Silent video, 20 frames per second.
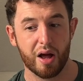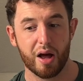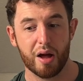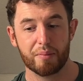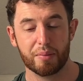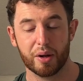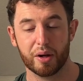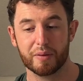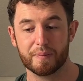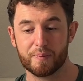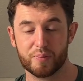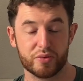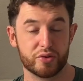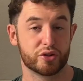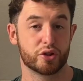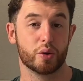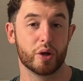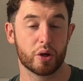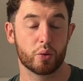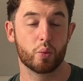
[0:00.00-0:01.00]
But
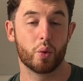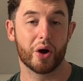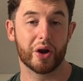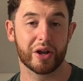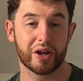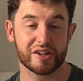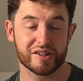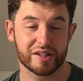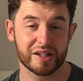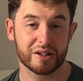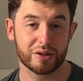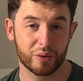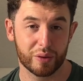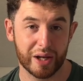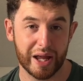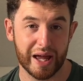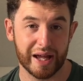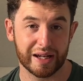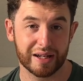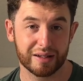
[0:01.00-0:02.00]
doing one single
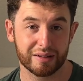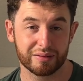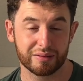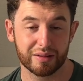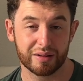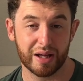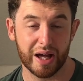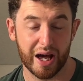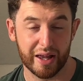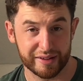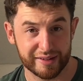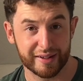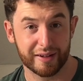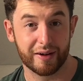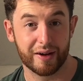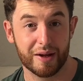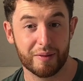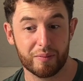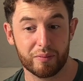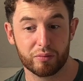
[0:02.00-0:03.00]
leg at a
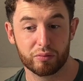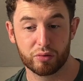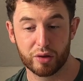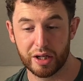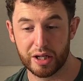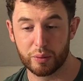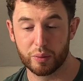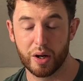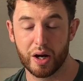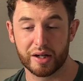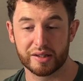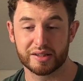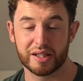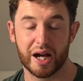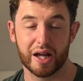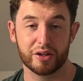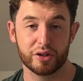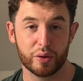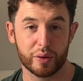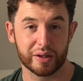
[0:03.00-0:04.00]
time really works
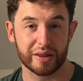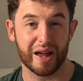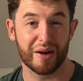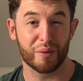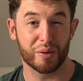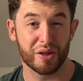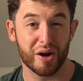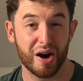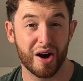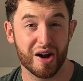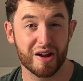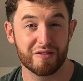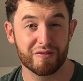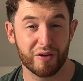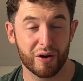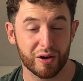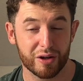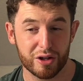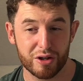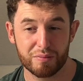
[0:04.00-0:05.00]
out, and doing that with high
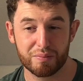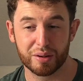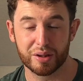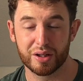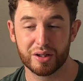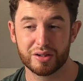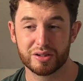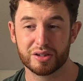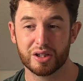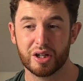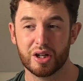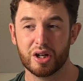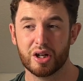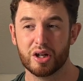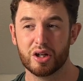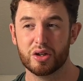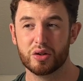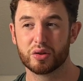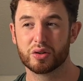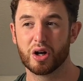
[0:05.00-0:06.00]
volume because
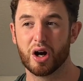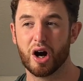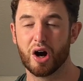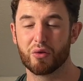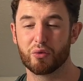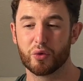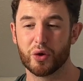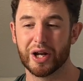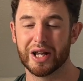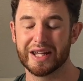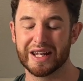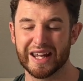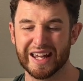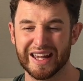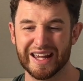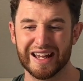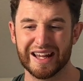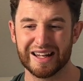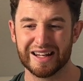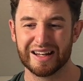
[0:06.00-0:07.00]
you can't really
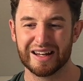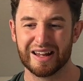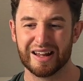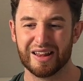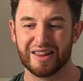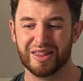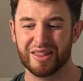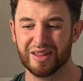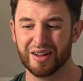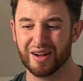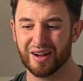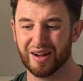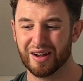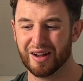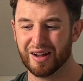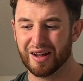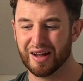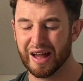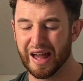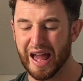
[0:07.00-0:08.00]
hit
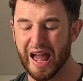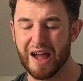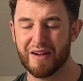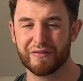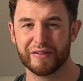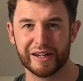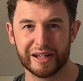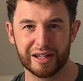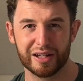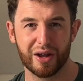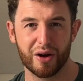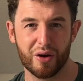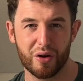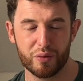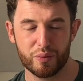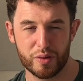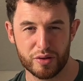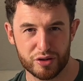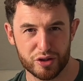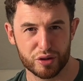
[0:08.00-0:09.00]
the heavy
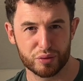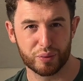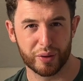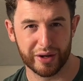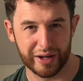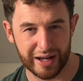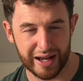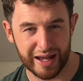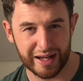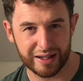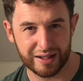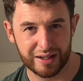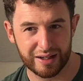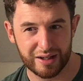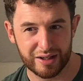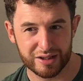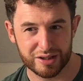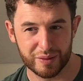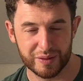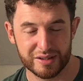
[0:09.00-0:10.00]
load with just one leg.
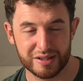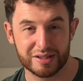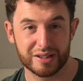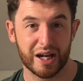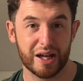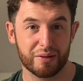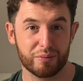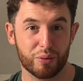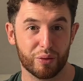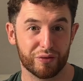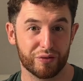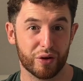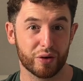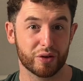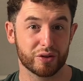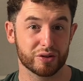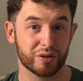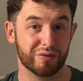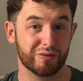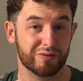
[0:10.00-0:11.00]
So instead we'll
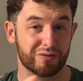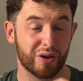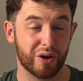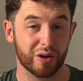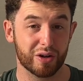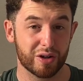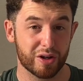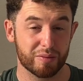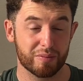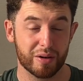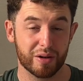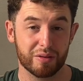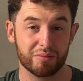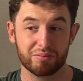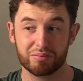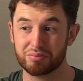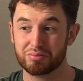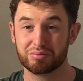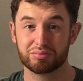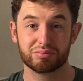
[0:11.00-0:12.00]
focus on volume and
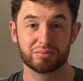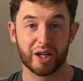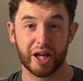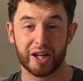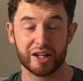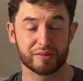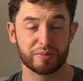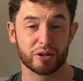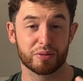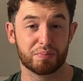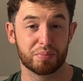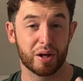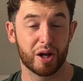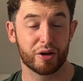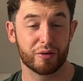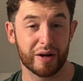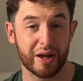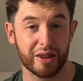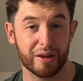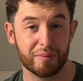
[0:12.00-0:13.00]
getting as much blood
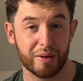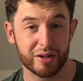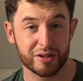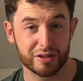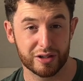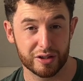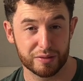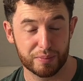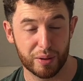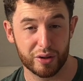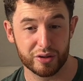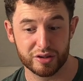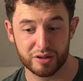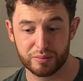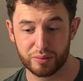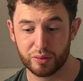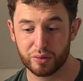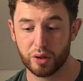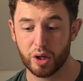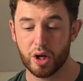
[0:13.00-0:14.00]
around the muscle as
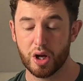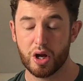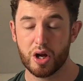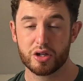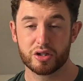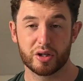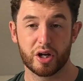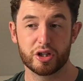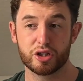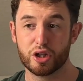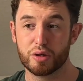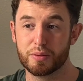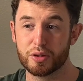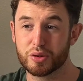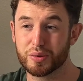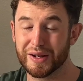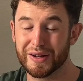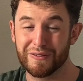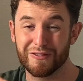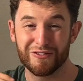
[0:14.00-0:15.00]
possible. So I do
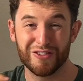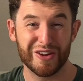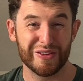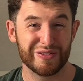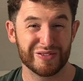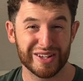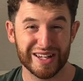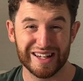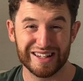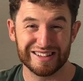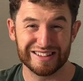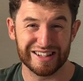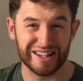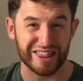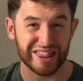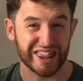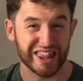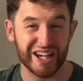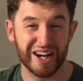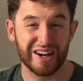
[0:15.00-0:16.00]
between 15 to
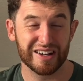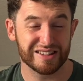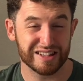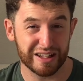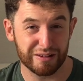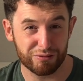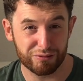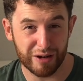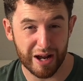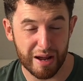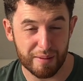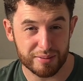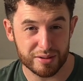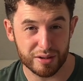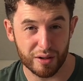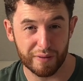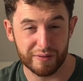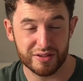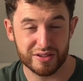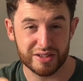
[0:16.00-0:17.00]
30 reps
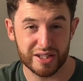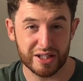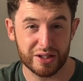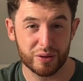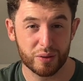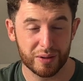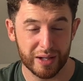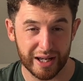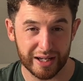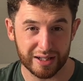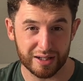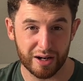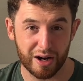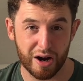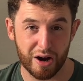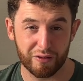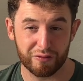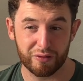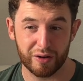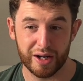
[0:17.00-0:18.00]
of single leg
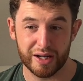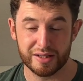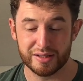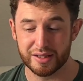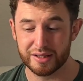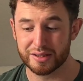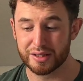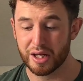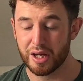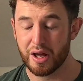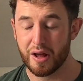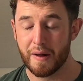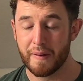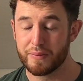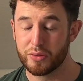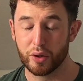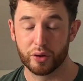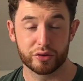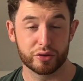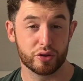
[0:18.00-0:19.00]
calf raises.
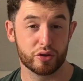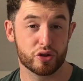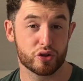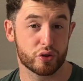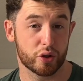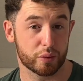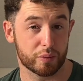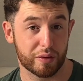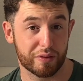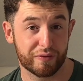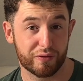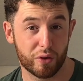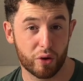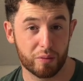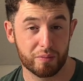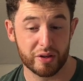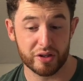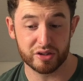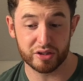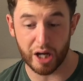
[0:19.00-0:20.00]
Not too strict with
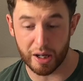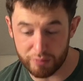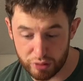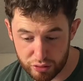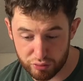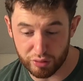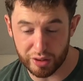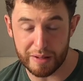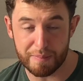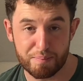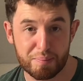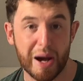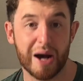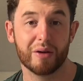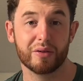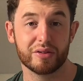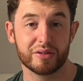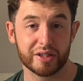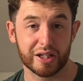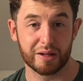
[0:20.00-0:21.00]
form this time, just really
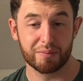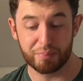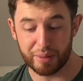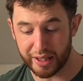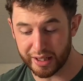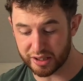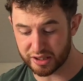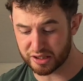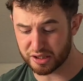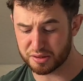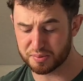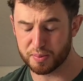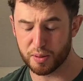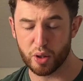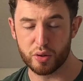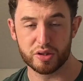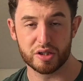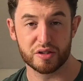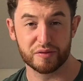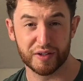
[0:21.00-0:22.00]
bouncing and being as
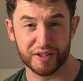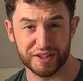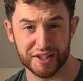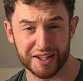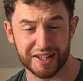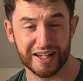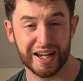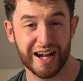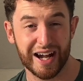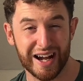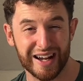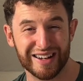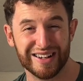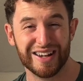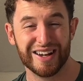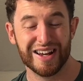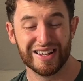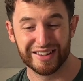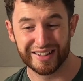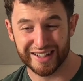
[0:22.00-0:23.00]
explosive as I can
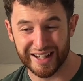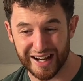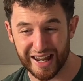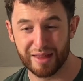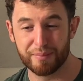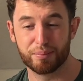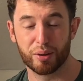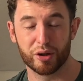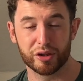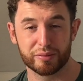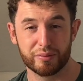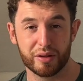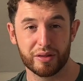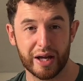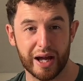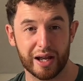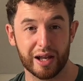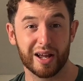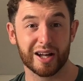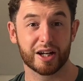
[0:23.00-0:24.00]
to get at the bottom of
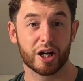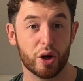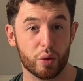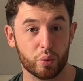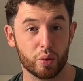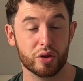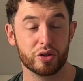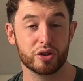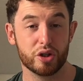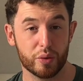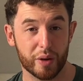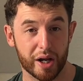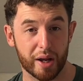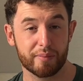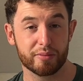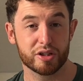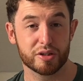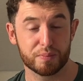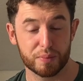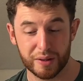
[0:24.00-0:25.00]
that like I would do when I'm
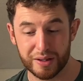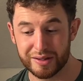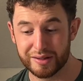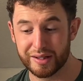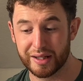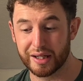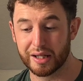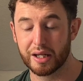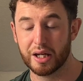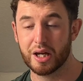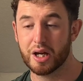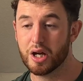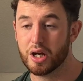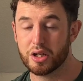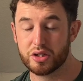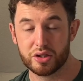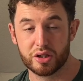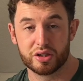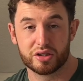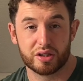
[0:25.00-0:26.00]
sprinting.
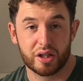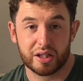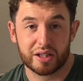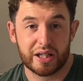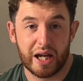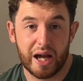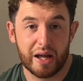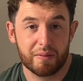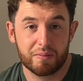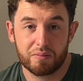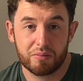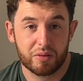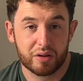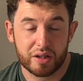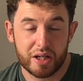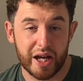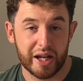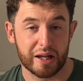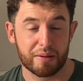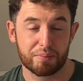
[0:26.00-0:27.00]
Just again,
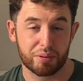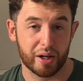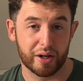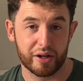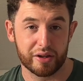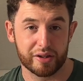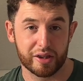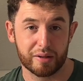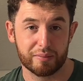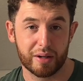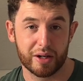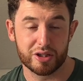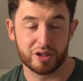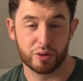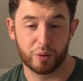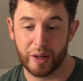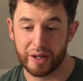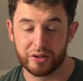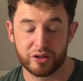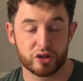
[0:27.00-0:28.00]
getting blood into the
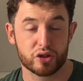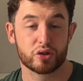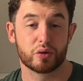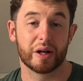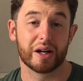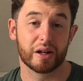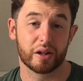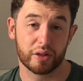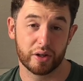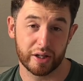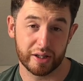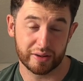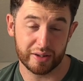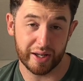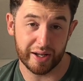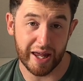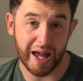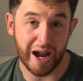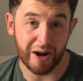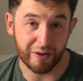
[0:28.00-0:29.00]
muscle and strengthening
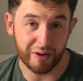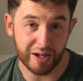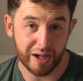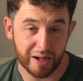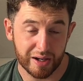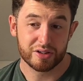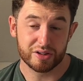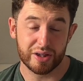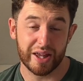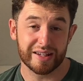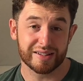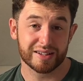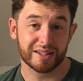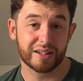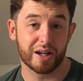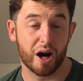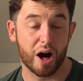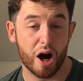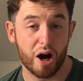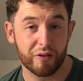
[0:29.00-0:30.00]
that area. So that's the
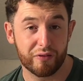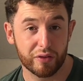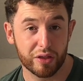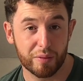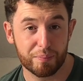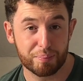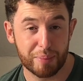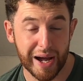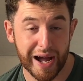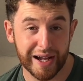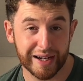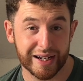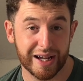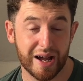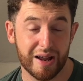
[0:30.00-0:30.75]
calf on the back.